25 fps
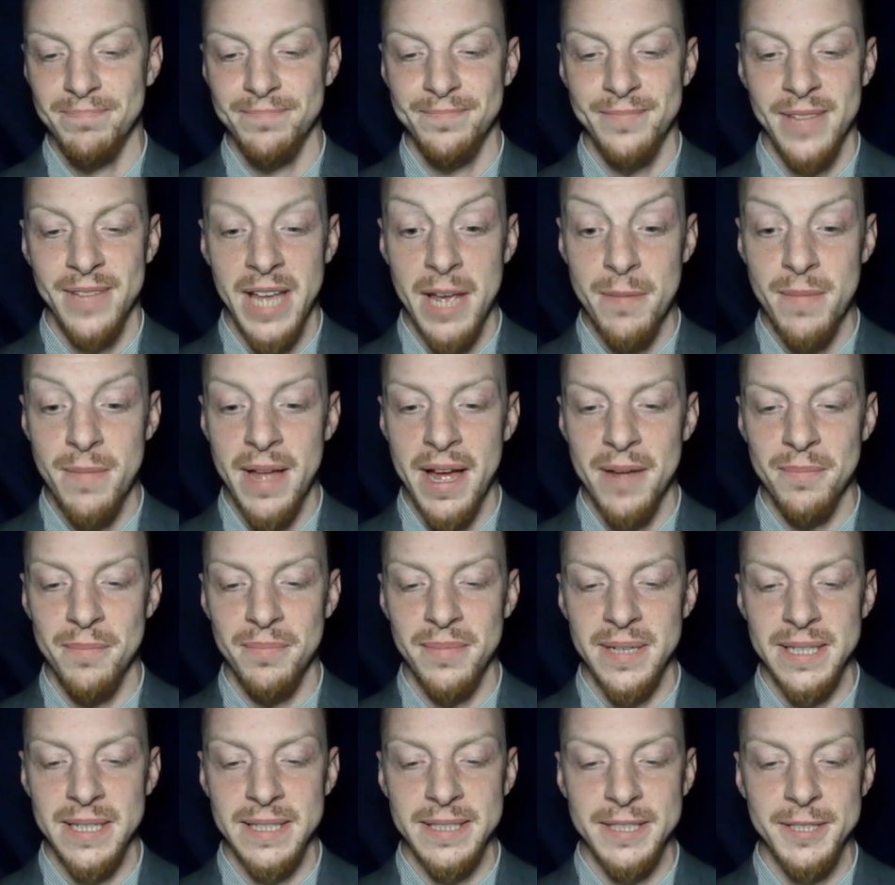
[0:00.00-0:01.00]
Keep that in
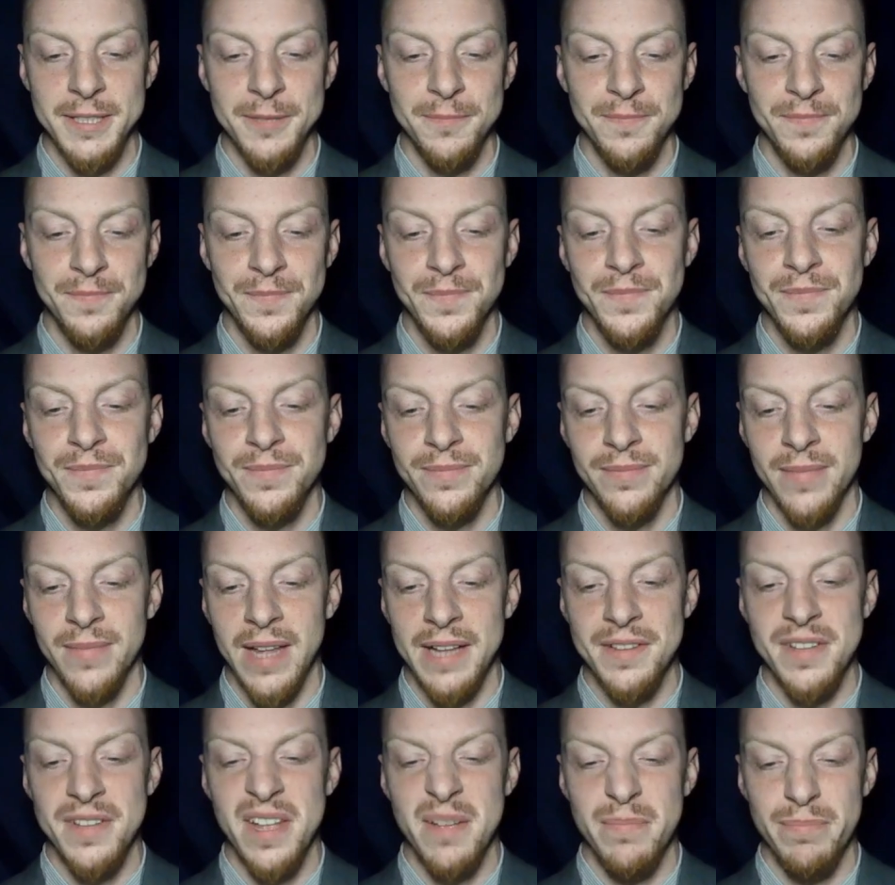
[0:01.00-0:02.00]
mind.
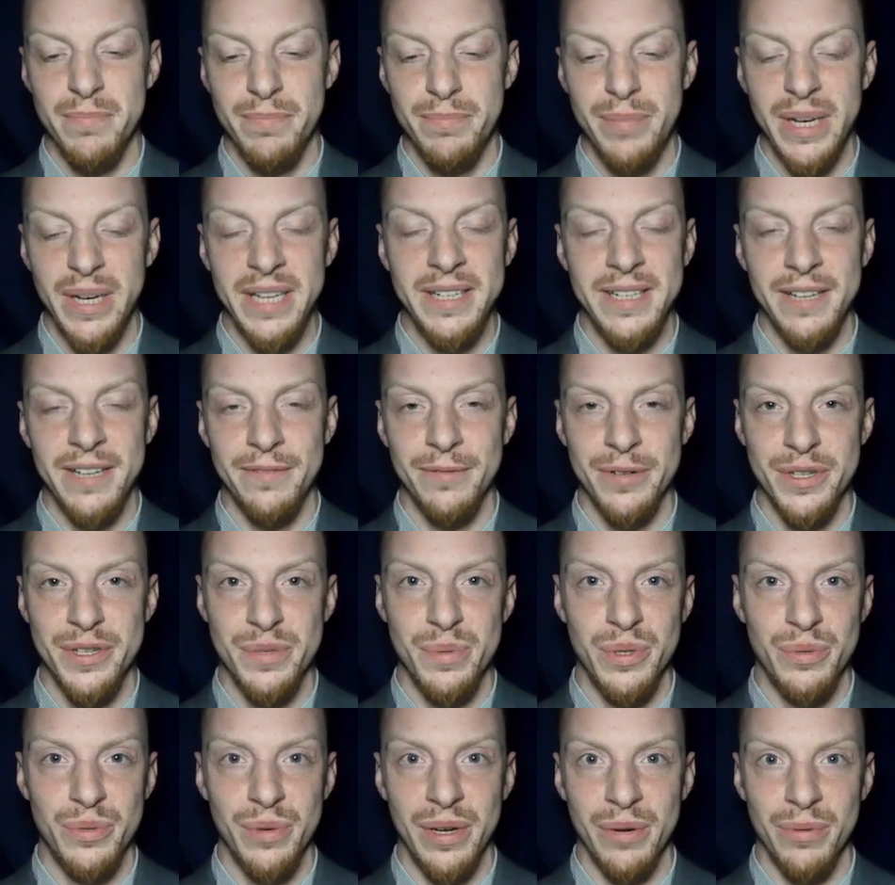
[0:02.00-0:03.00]
That's a big difference
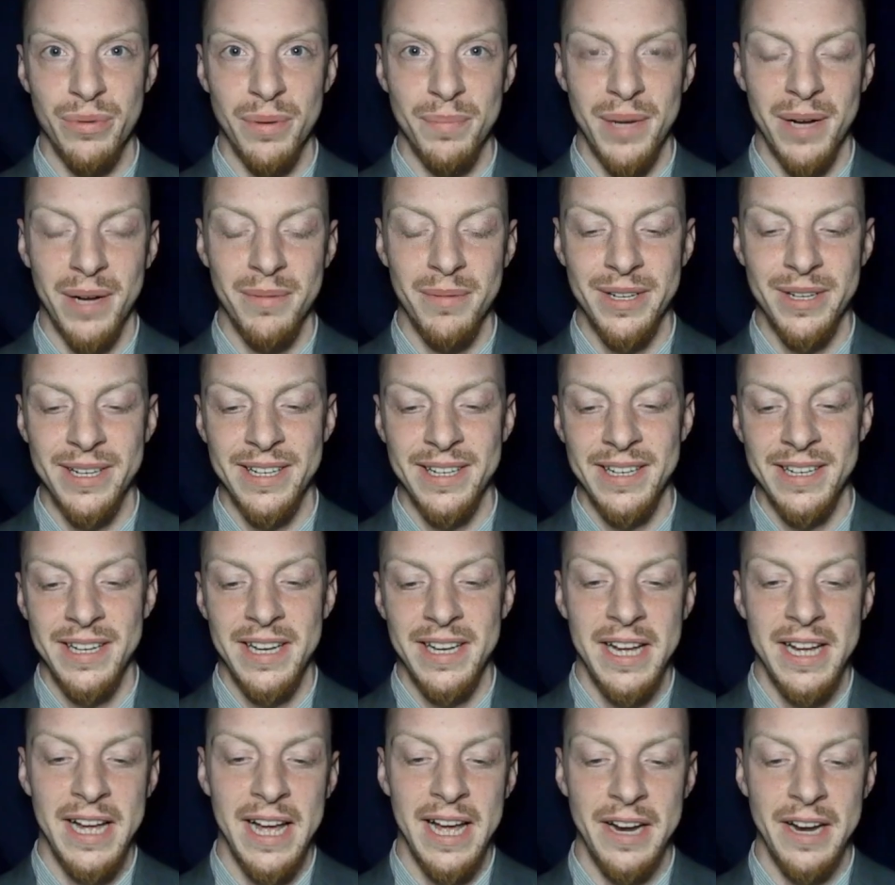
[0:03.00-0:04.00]
between a republic
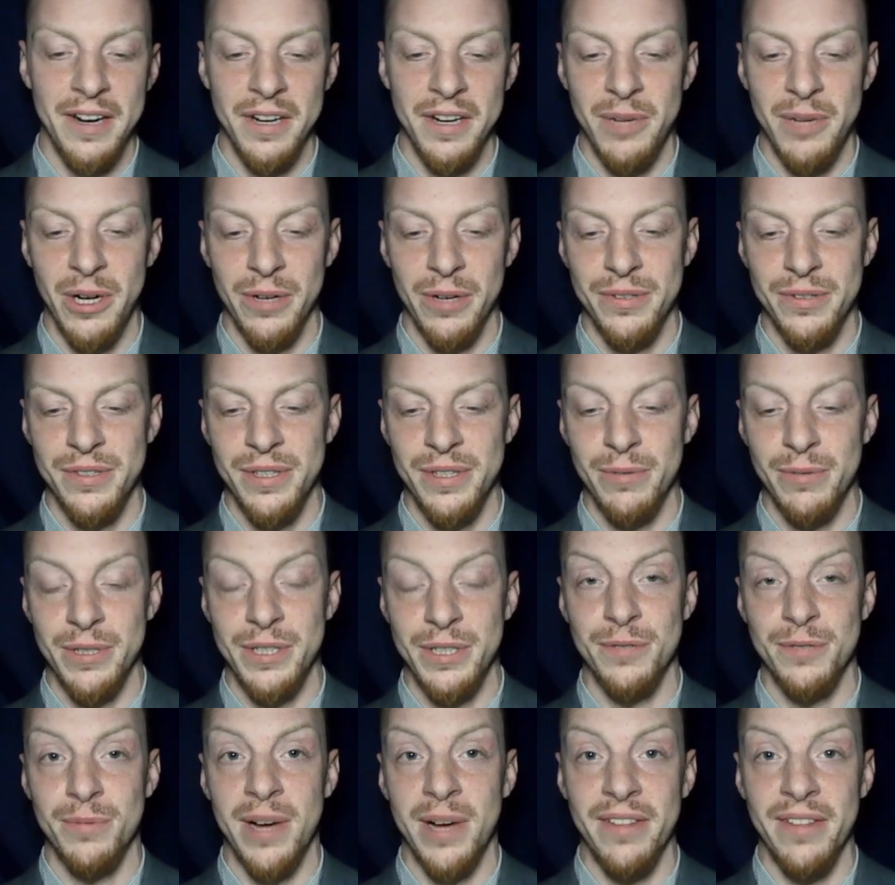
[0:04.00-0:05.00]
and a democracy, which
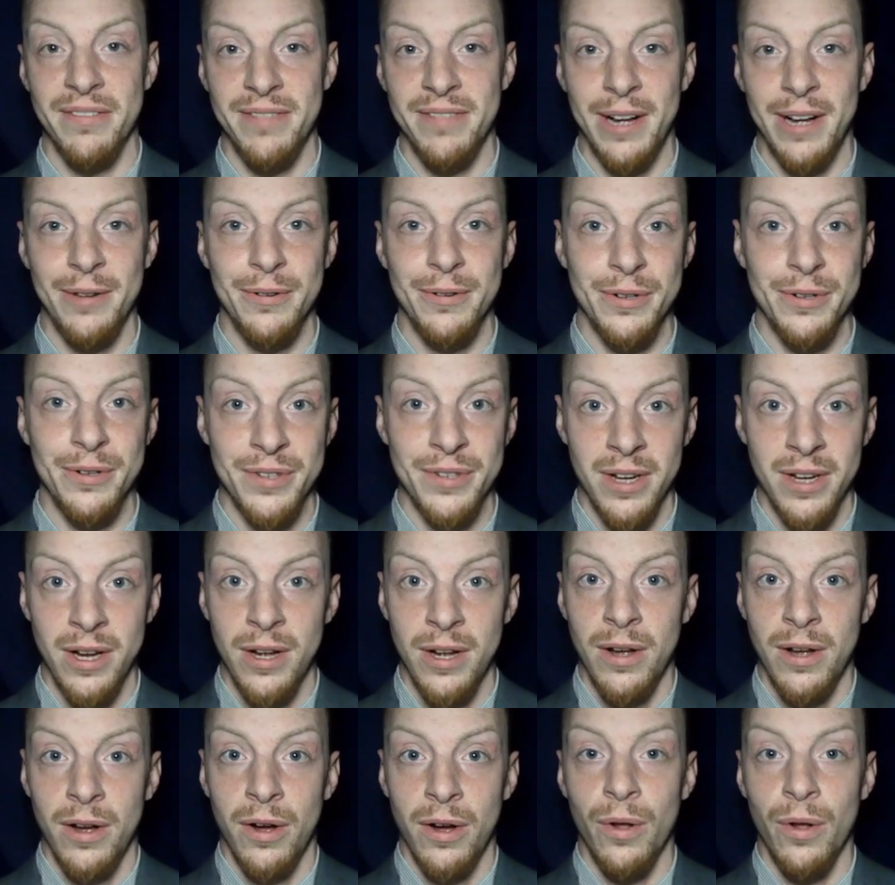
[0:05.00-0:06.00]
is why the founders
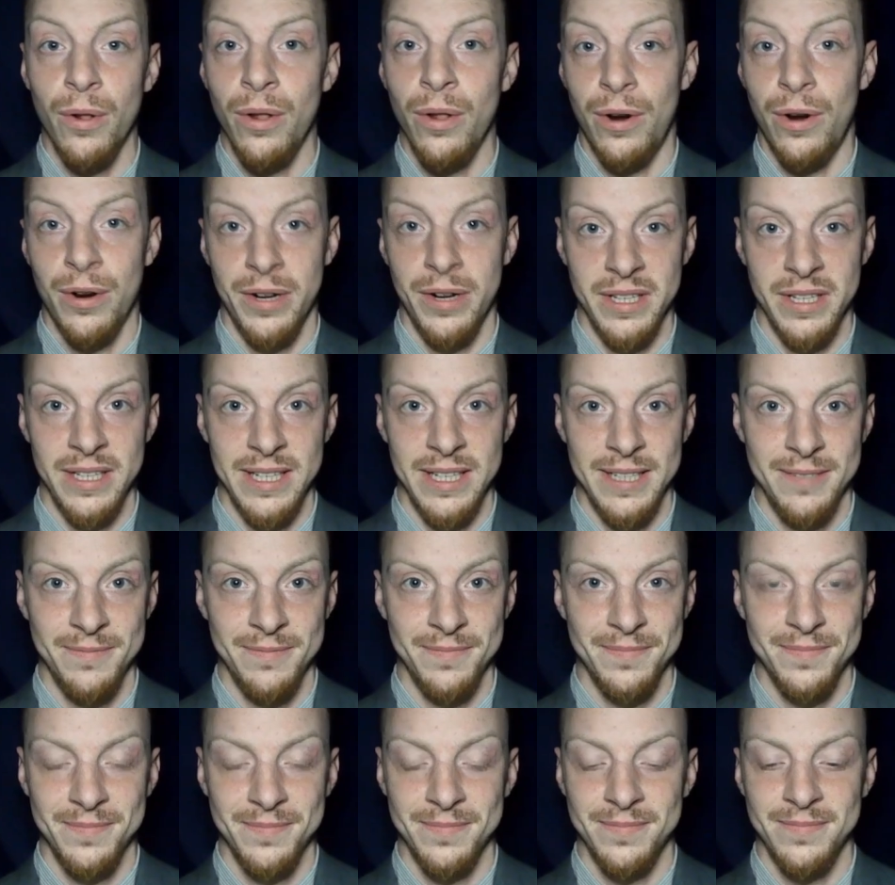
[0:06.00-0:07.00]
wholeheartedly,
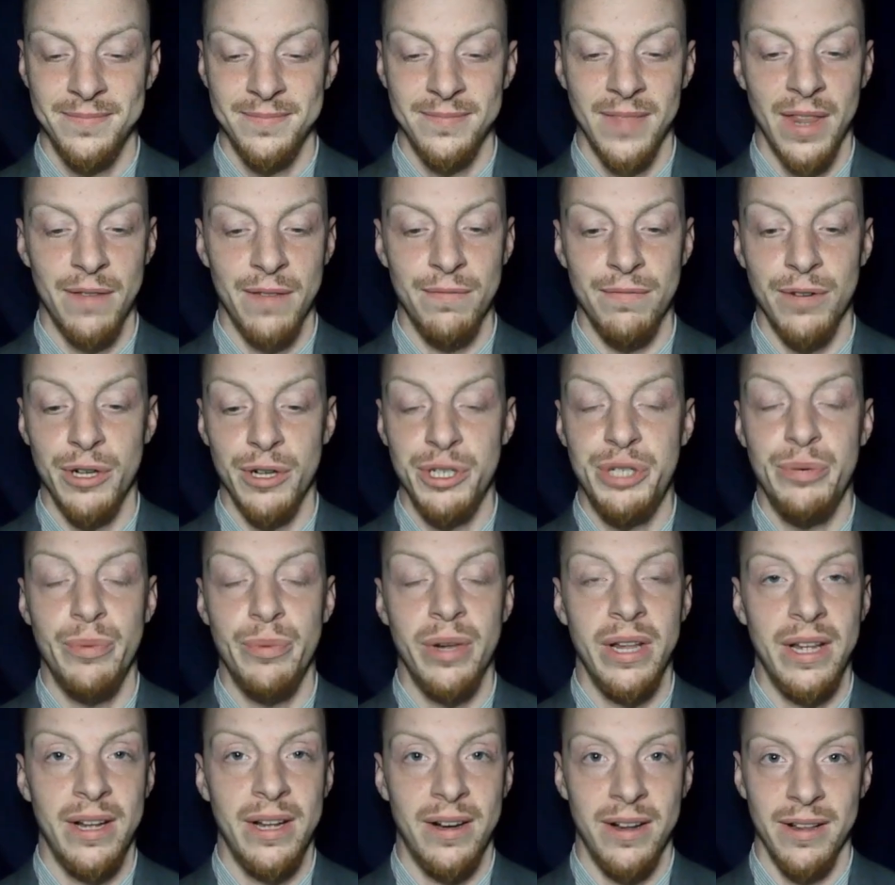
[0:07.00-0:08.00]

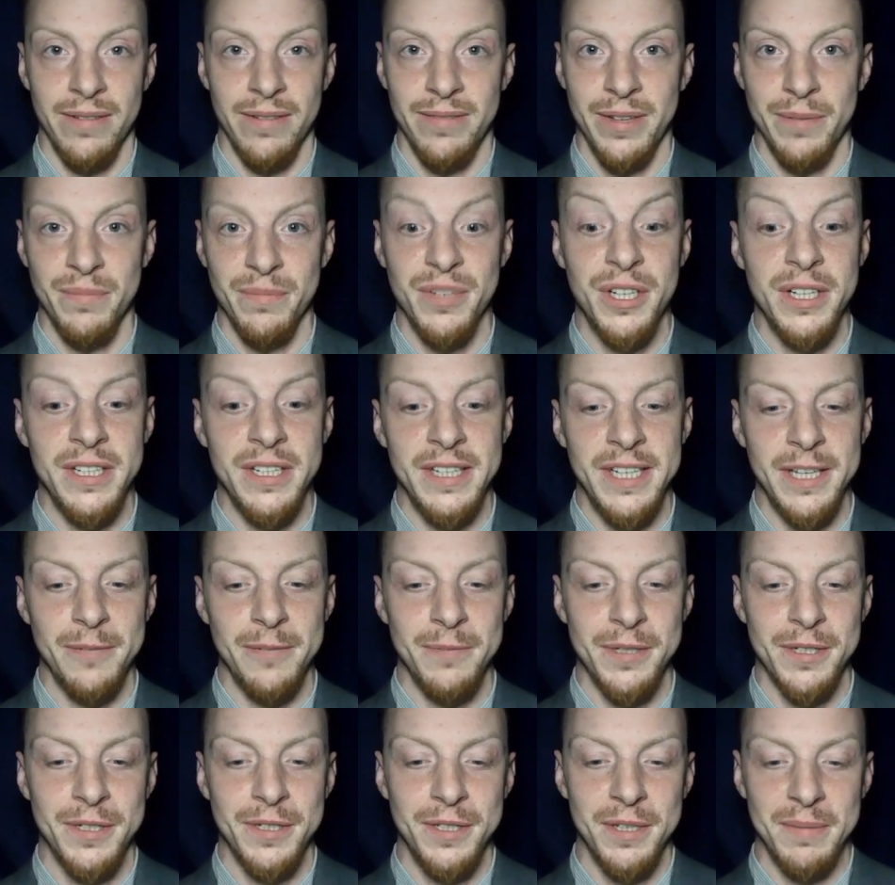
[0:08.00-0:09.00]
virtually all of them,
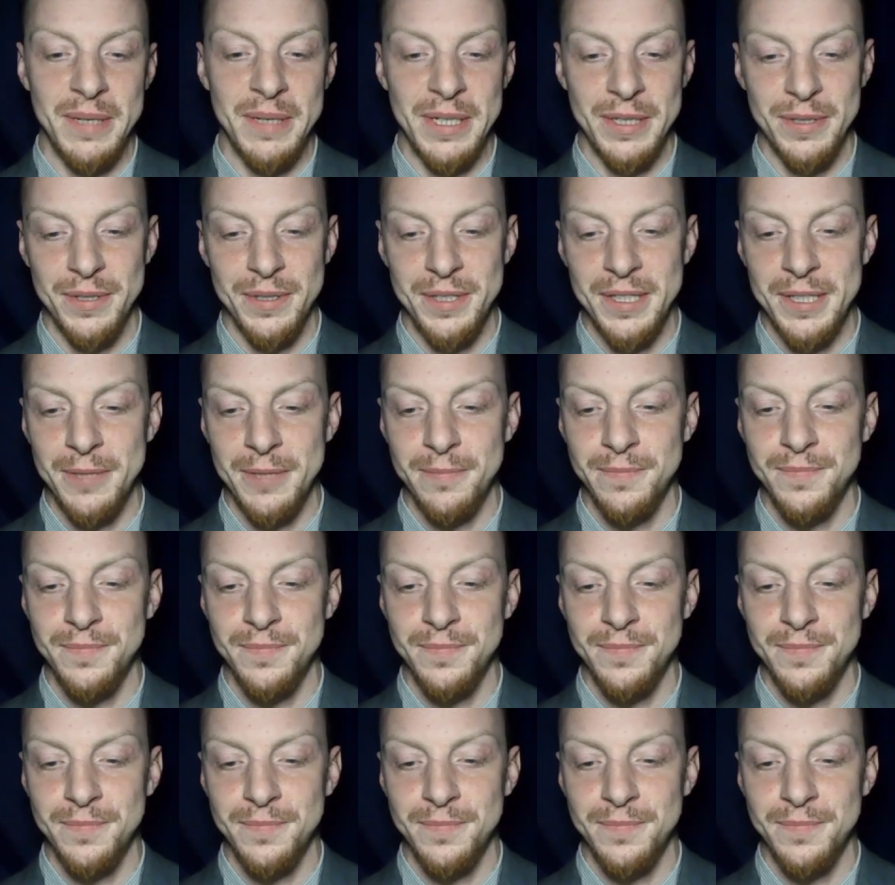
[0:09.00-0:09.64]
condemned democracy.